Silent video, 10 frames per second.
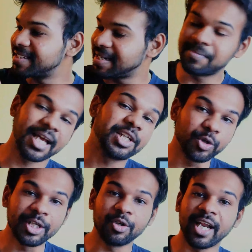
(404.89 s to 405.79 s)
steps that you
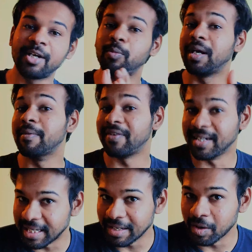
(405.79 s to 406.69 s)
need to take to become a
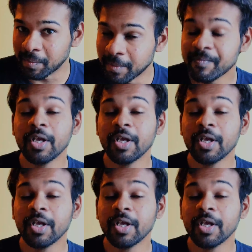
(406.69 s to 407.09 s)
front-end developer.